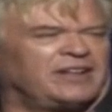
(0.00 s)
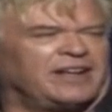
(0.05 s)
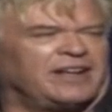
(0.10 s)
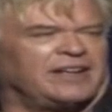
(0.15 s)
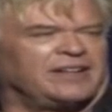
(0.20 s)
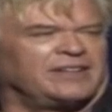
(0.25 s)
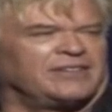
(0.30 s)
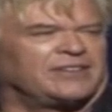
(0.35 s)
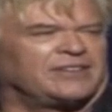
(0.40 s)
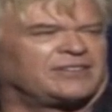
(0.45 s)

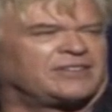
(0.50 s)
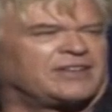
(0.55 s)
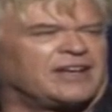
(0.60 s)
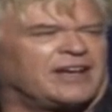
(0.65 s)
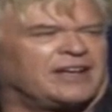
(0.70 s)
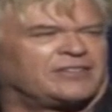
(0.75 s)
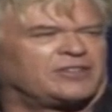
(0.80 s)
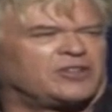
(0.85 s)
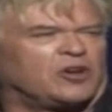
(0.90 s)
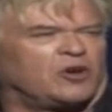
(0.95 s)
and this guy
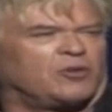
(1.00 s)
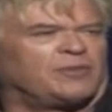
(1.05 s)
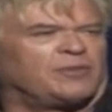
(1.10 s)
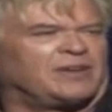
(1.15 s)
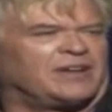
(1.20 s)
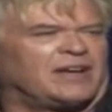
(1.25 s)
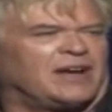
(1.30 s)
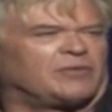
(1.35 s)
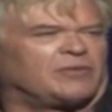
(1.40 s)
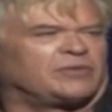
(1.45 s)
told me
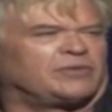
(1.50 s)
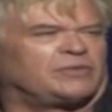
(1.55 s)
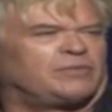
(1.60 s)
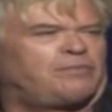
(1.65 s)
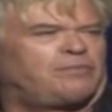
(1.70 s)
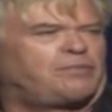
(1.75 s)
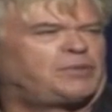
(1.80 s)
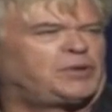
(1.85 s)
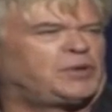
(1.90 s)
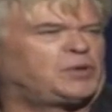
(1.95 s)
I was
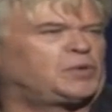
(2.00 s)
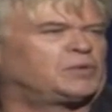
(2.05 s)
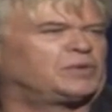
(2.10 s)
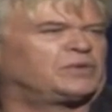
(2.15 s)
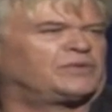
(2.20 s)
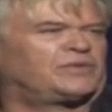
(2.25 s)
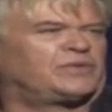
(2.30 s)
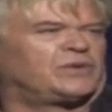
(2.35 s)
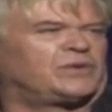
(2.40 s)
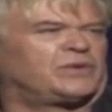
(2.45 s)
beautiful.